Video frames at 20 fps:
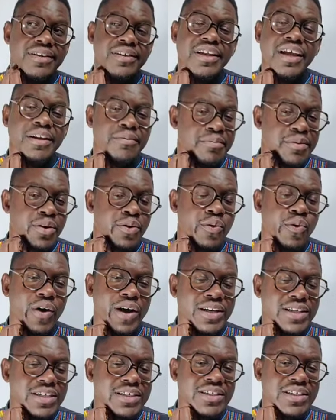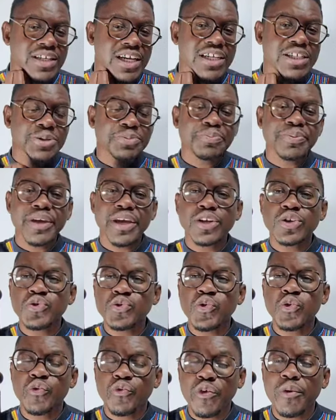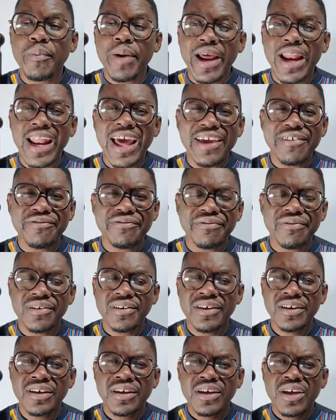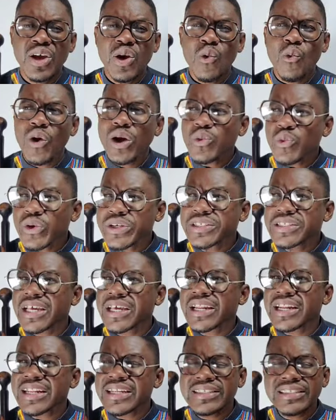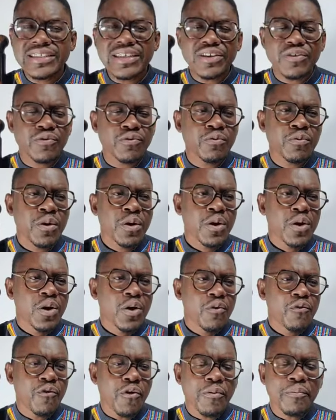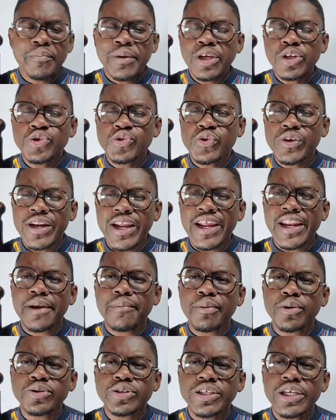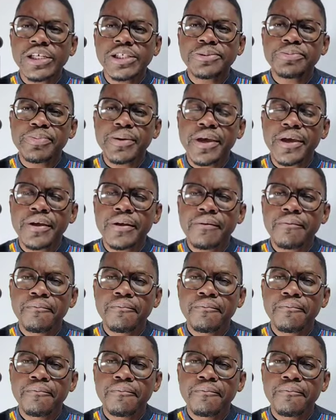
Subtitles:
Tell me, what did Shakespeare do for my life? What was the reason for me to learn about Shakespeare?